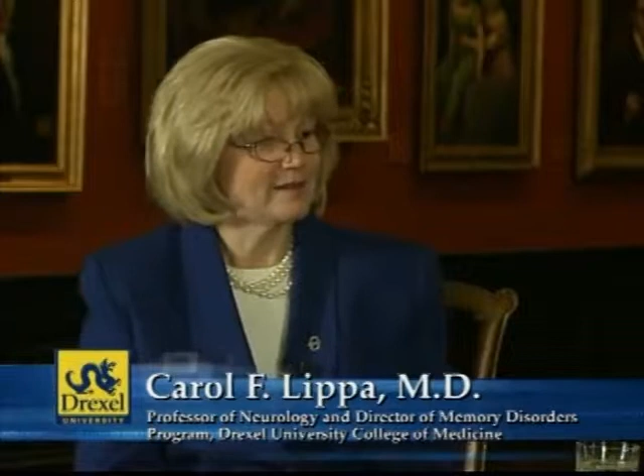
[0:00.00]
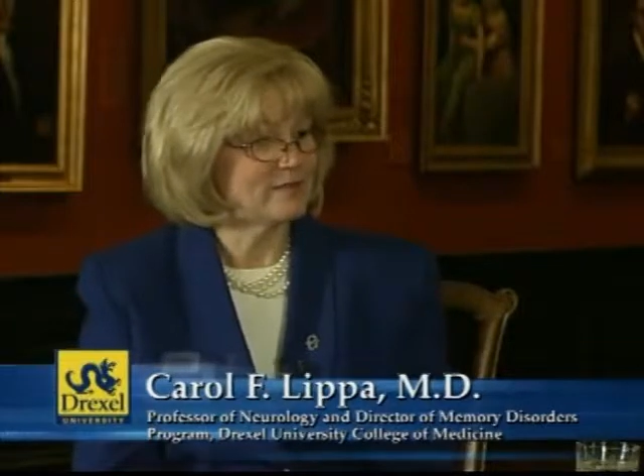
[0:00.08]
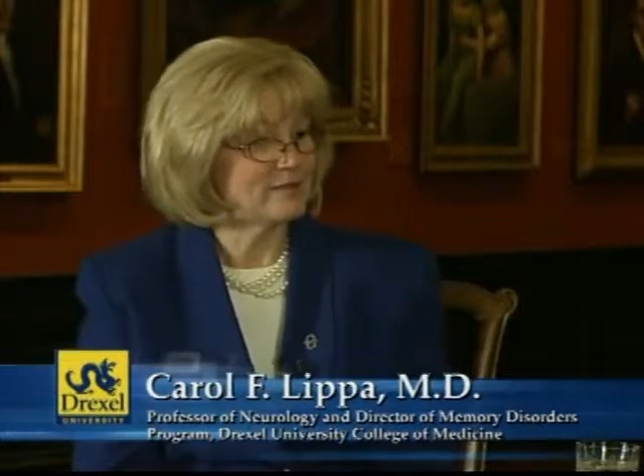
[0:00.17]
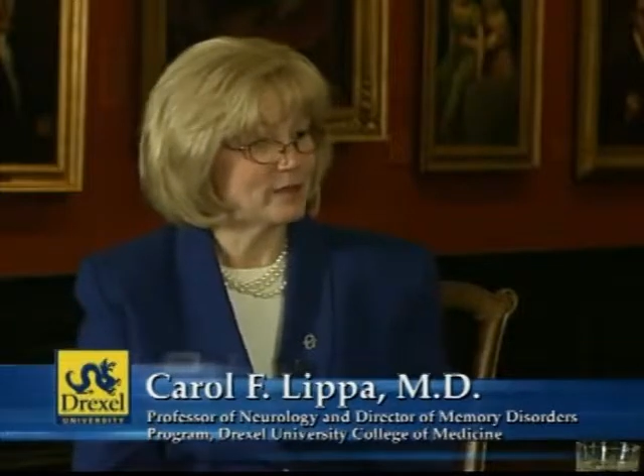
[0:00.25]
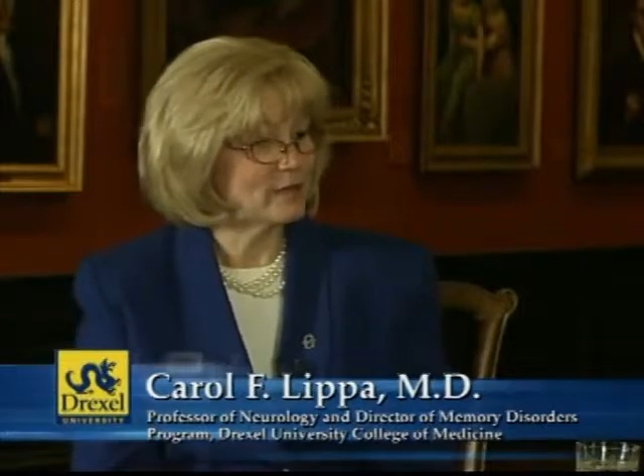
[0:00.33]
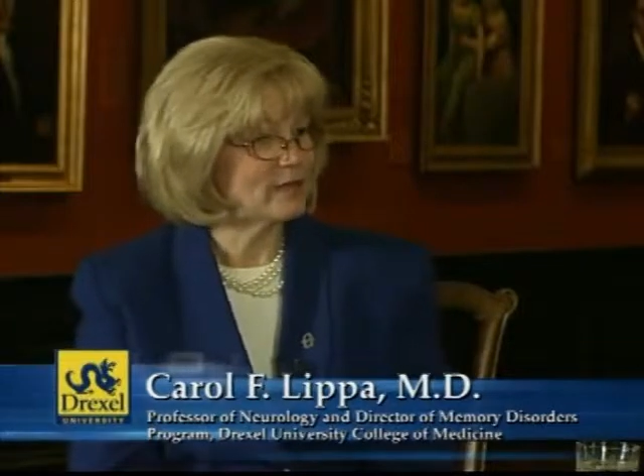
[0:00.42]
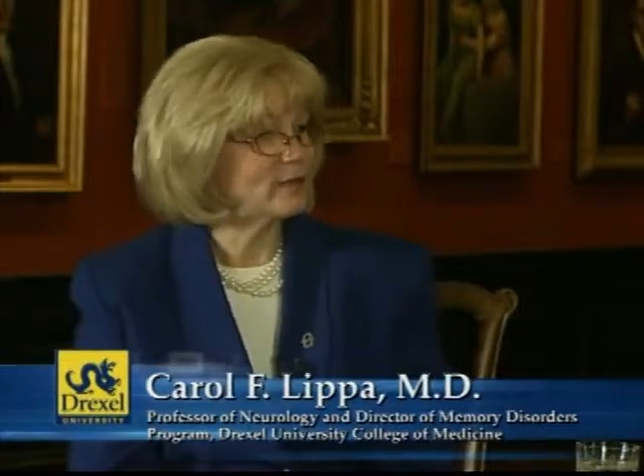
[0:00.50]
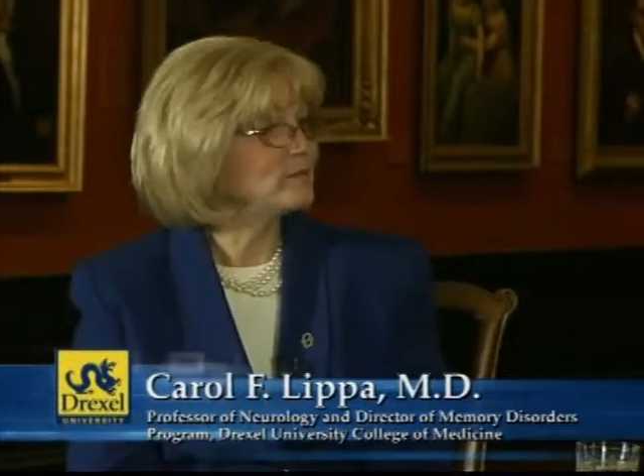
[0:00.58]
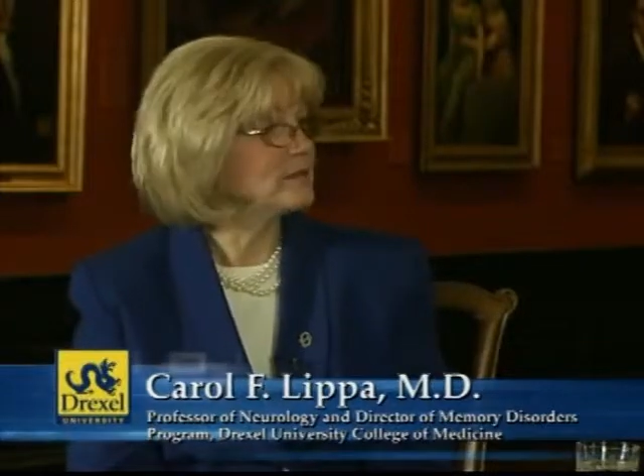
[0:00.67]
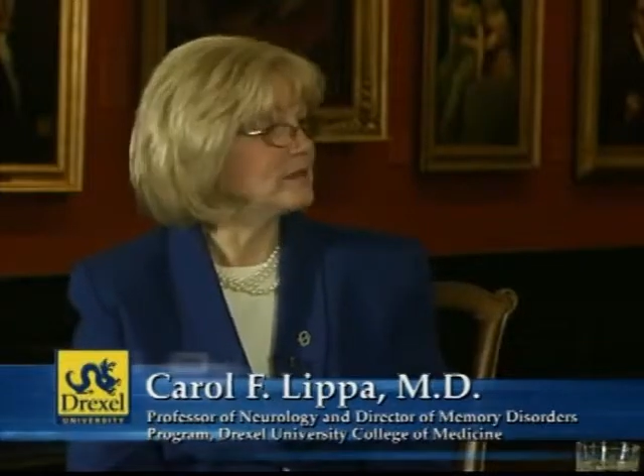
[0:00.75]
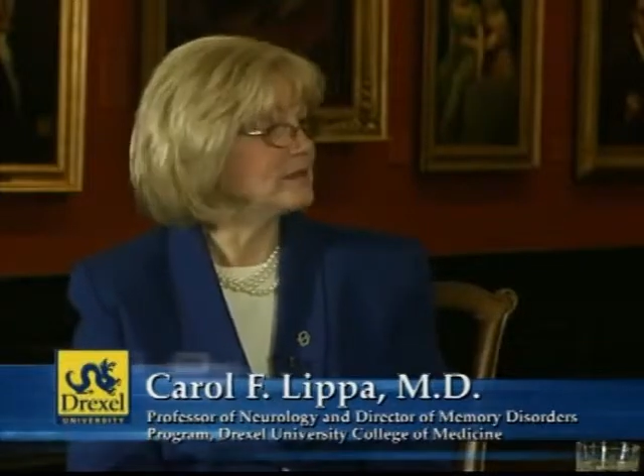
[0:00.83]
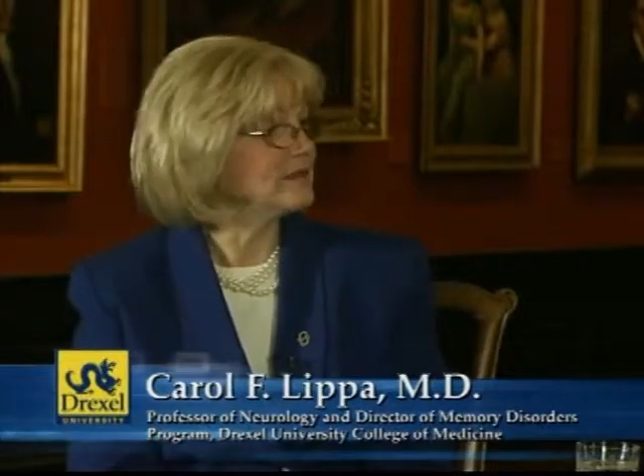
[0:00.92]
the
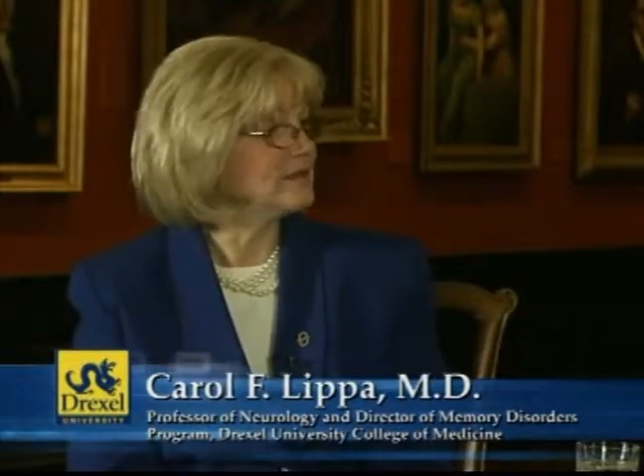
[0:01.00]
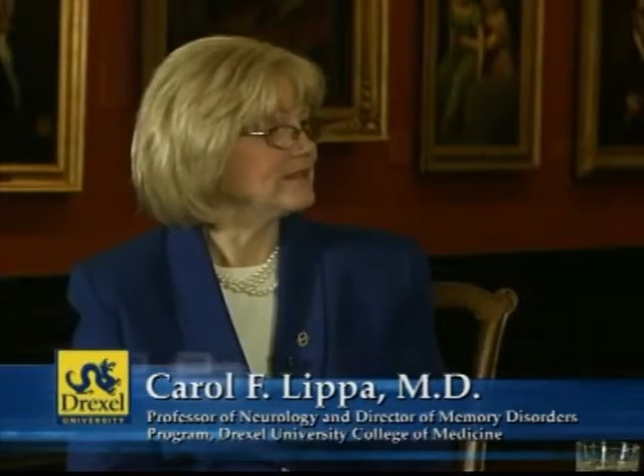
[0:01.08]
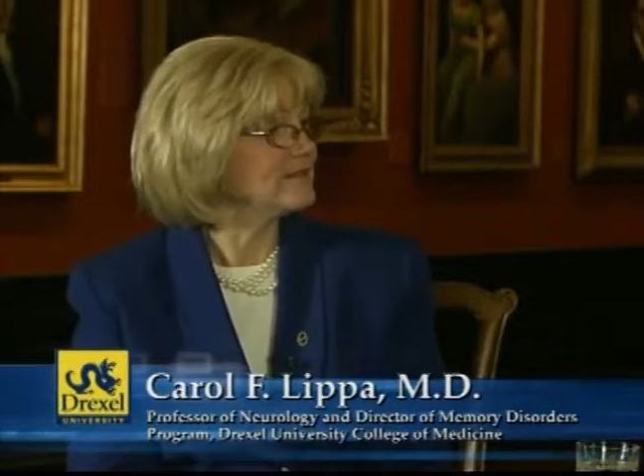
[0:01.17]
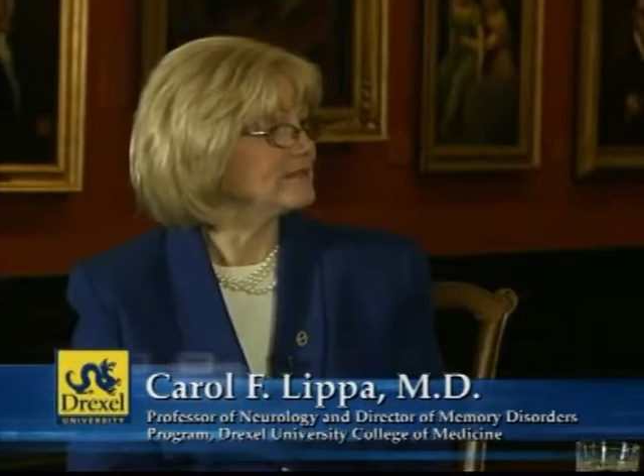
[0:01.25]
variability.